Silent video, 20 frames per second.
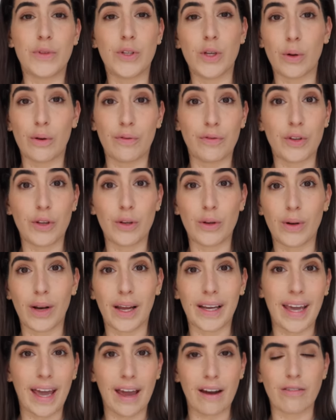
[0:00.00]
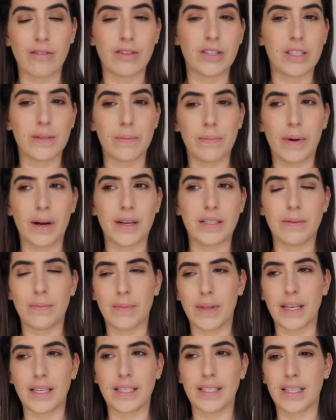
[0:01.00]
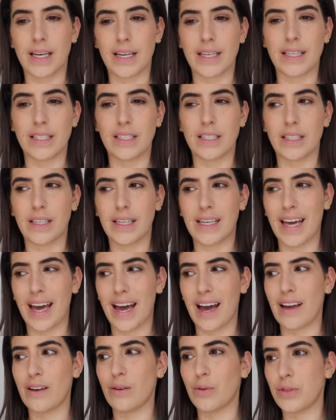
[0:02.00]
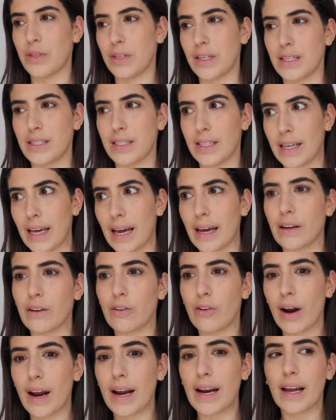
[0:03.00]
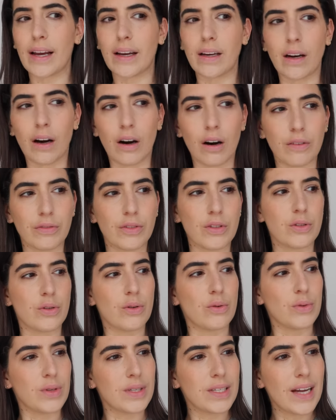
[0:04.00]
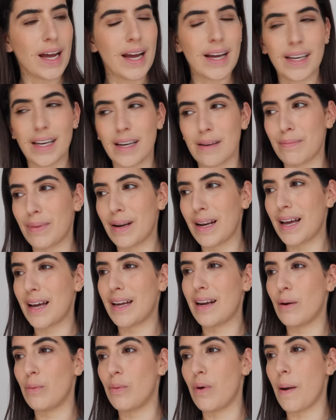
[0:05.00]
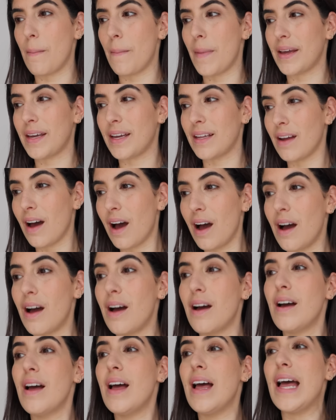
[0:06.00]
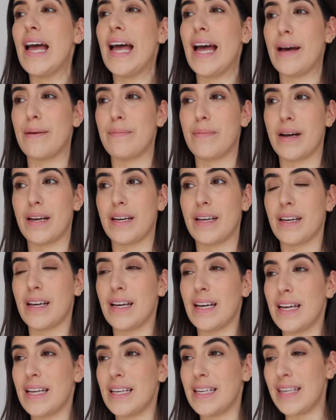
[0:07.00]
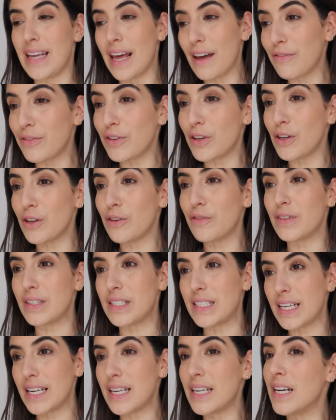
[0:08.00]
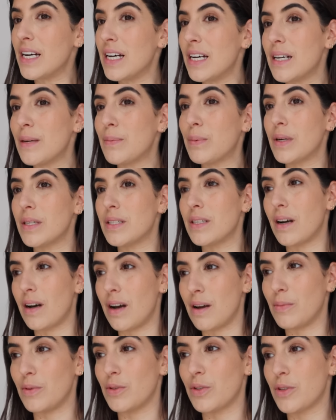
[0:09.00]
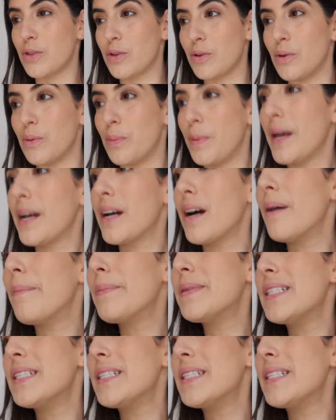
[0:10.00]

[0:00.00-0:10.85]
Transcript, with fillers: do a few like errands and buy some things that I need to get. I also need to get Gray like an after school snack and plan out what I'm making her and my nephew for dinner because I'm on school pickup